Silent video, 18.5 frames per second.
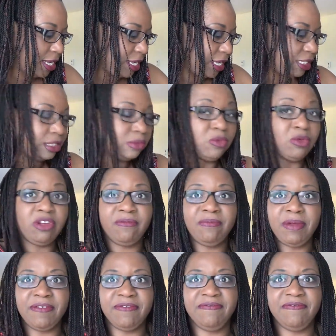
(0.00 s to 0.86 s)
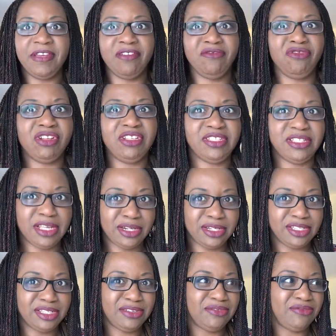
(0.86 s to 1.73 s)
It's one of my favorite
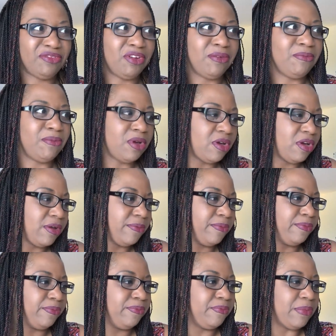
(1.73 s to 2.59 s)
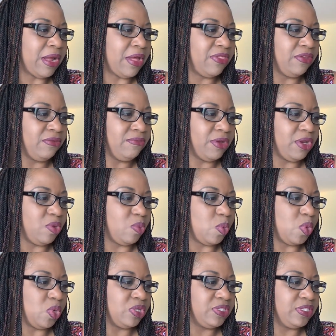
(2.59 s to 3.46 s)
scents from Bath & Body
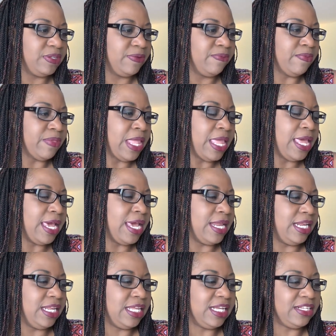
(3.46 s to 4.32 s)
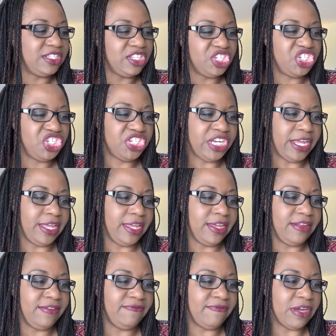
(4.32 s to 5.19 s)
Works. And it has
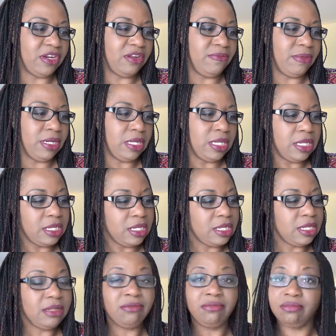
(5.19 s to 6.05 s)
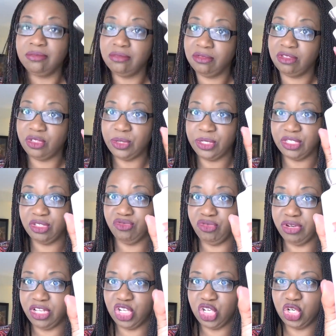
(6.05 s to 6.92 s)
Shea and vitamin E, so it's
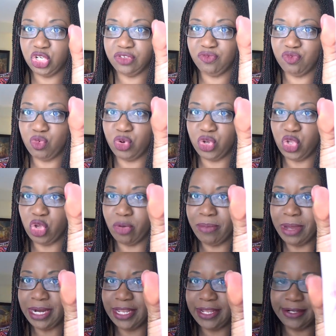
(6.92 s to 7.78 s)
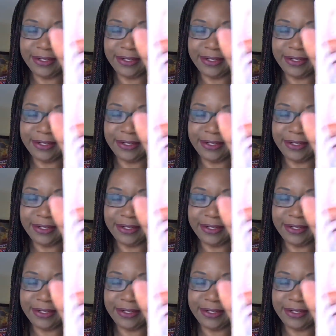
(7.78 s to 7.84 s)
really good for your body.